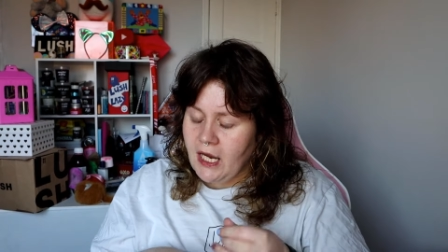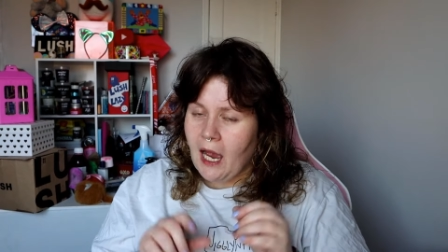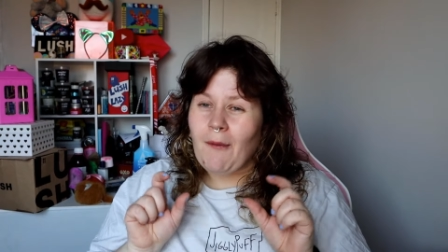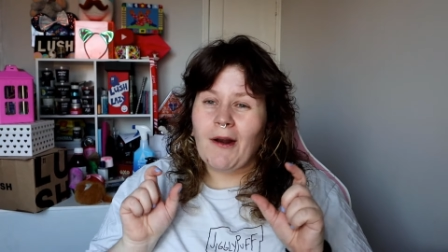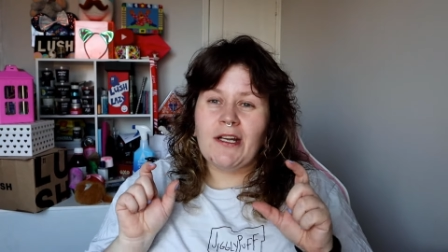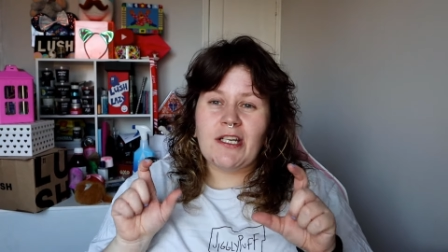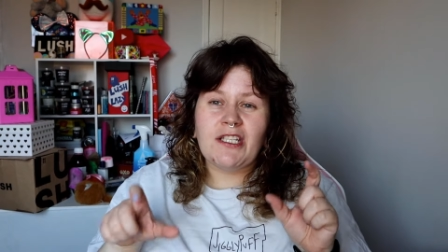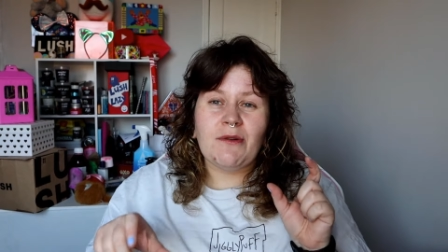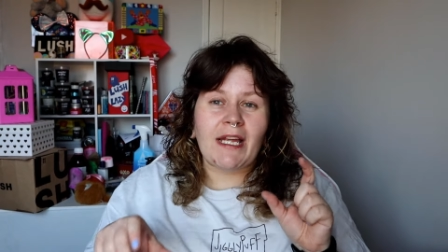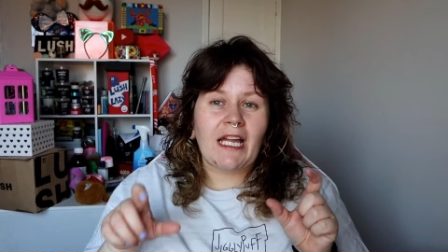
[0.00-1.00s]
I'm going to
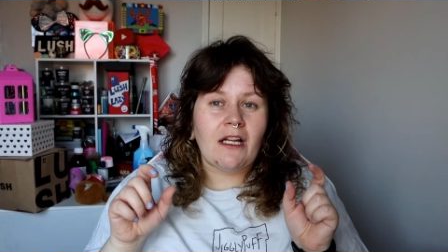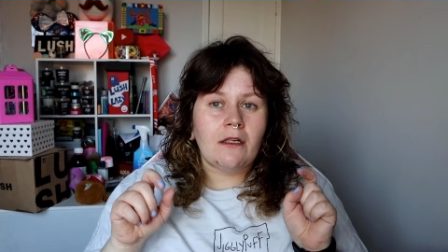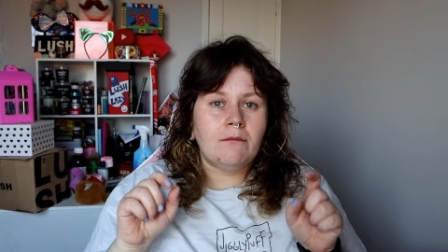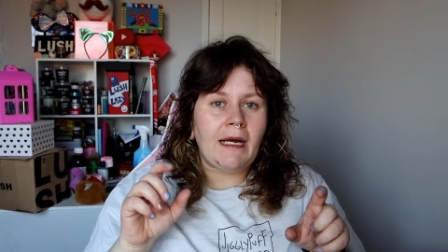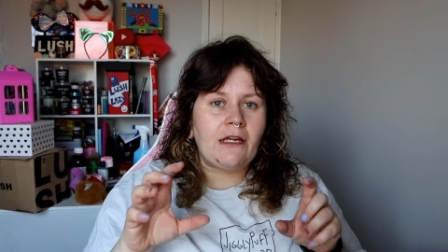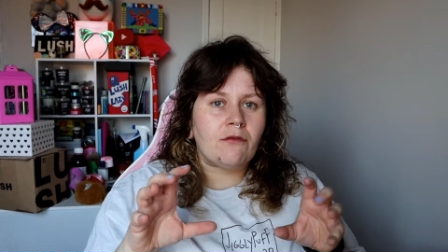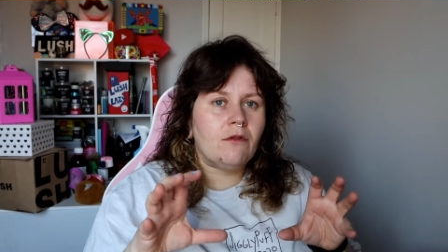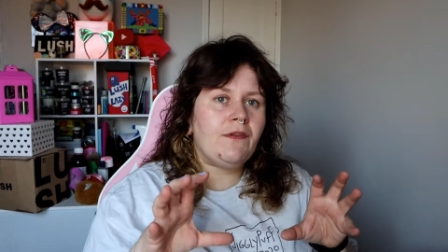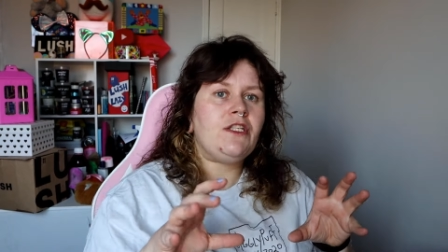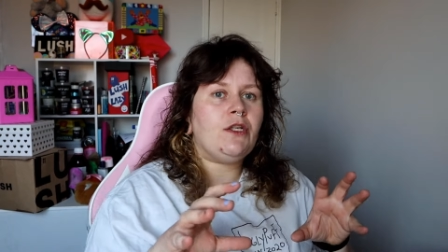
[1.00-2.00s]
just do like a little micro
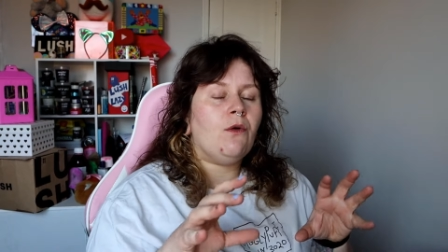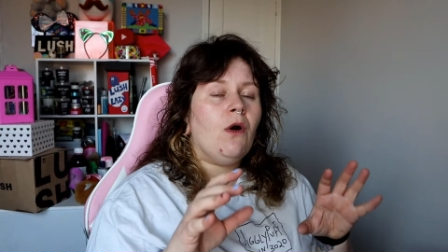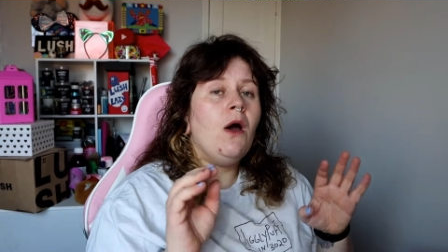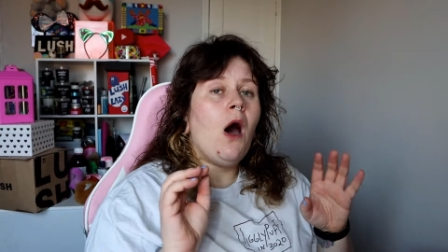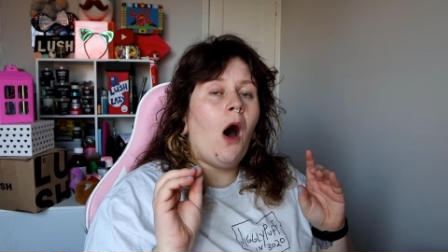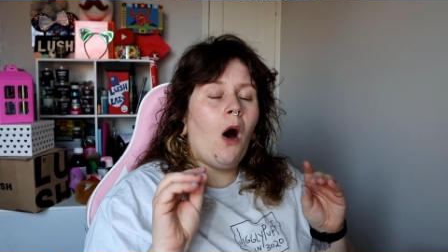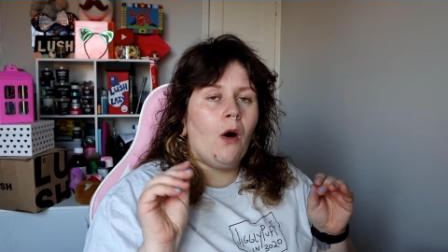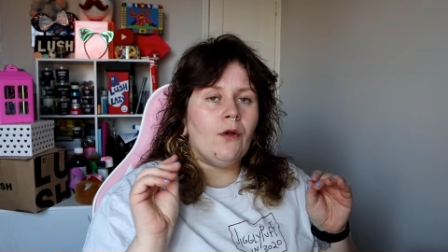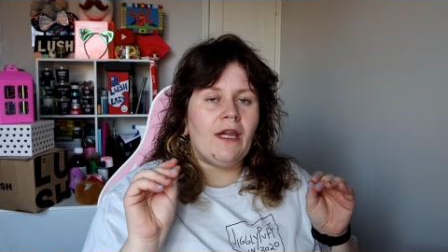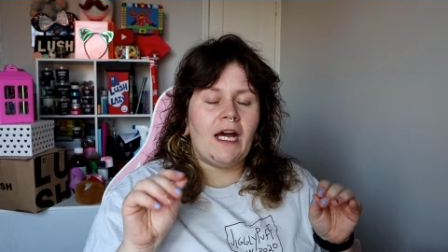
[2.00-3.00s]
video
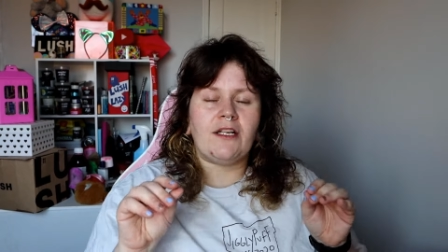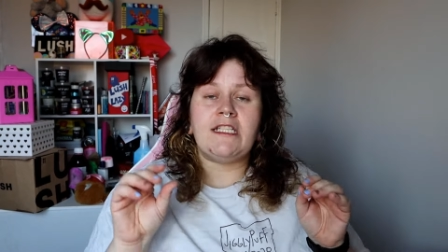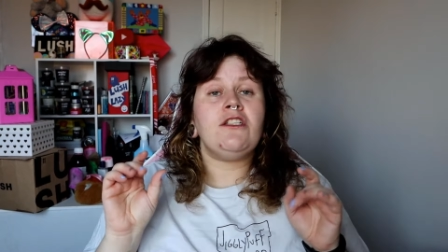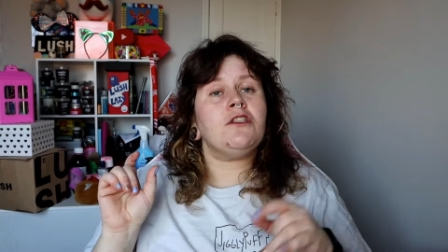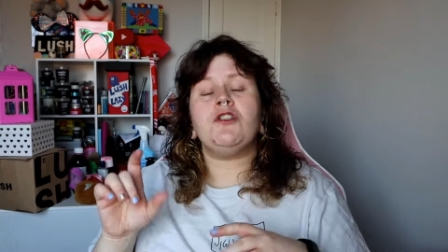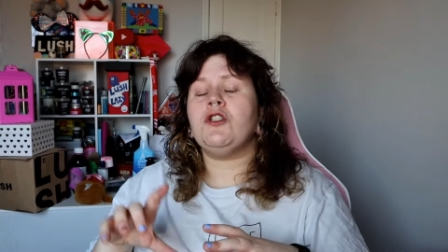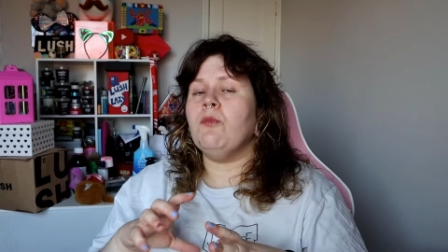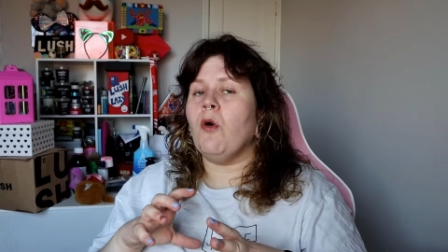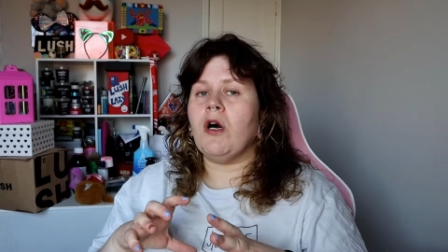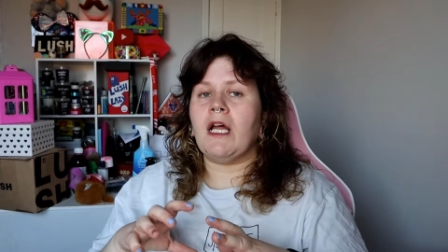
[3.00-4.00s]
on that because it's just a
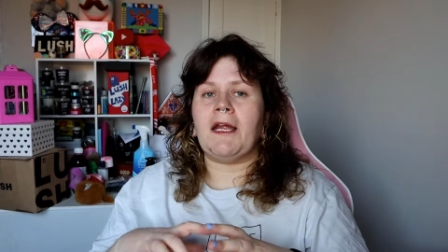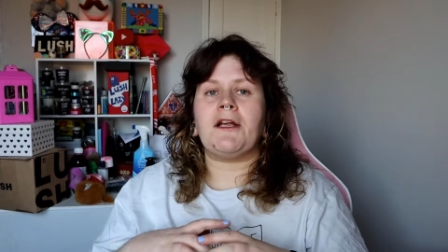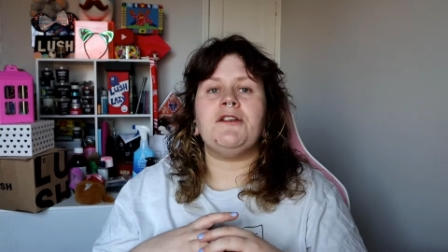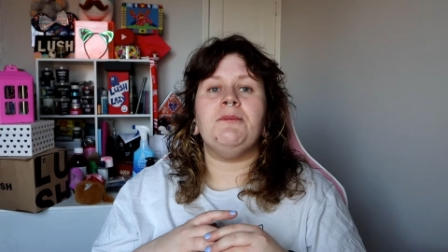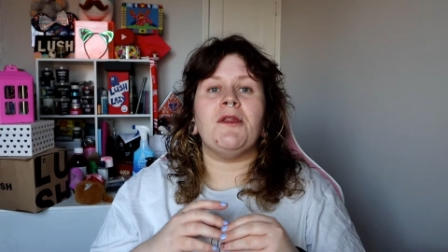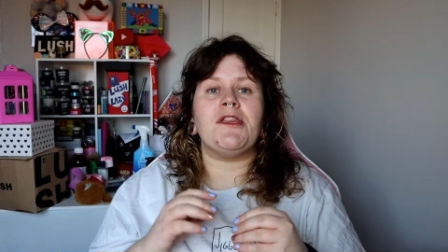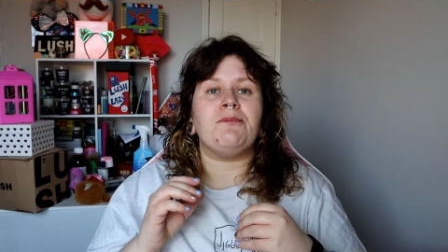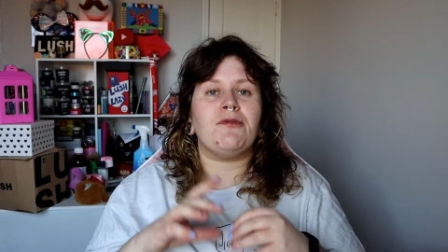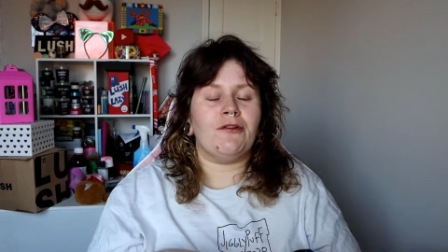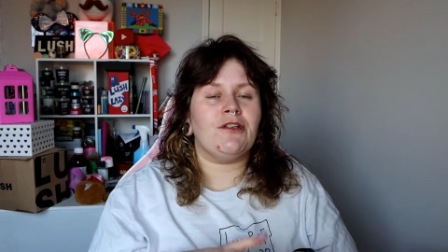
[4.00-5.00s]
small collection but the
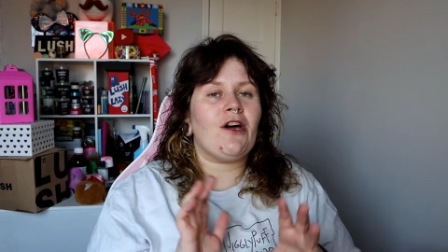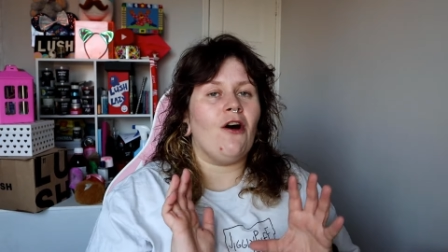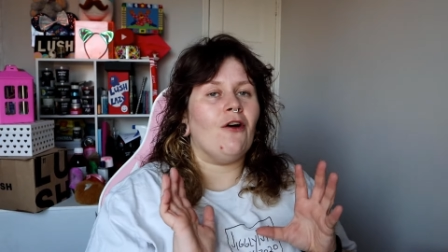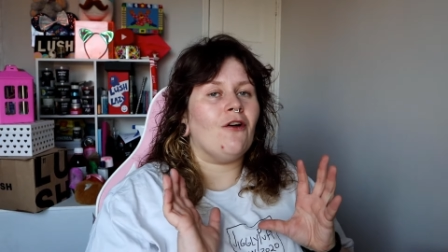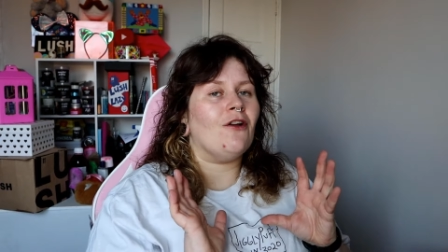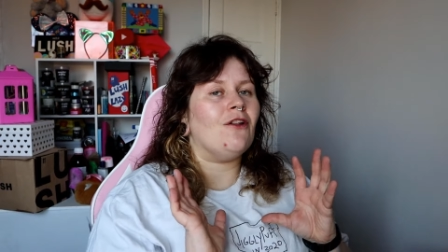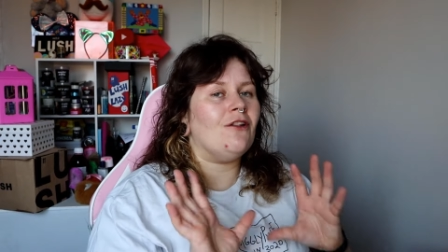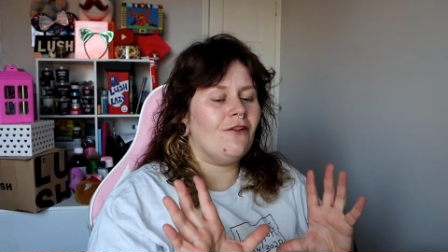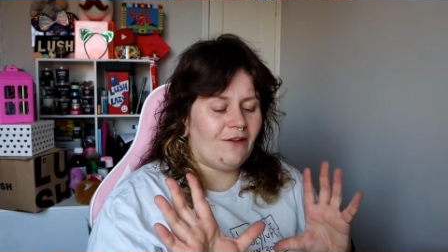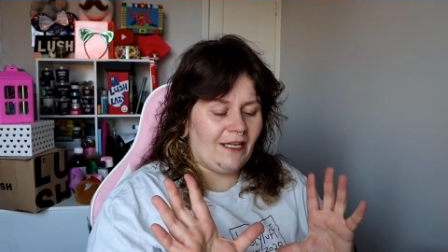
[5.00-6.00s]
products are
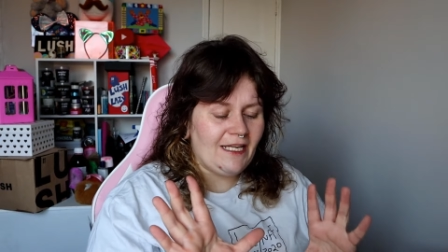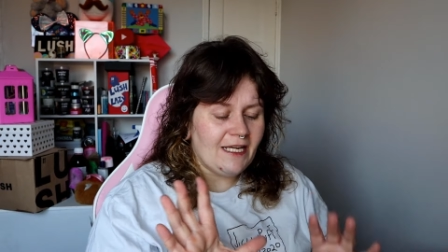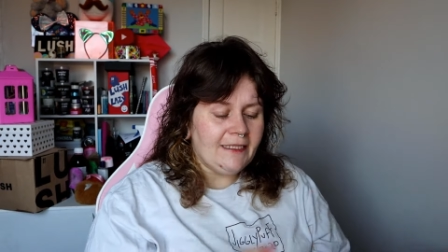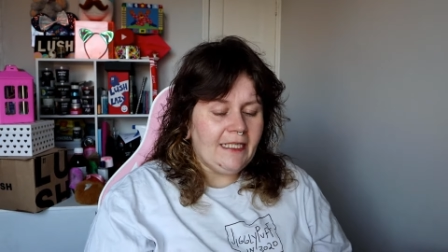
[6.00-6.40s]
lovely.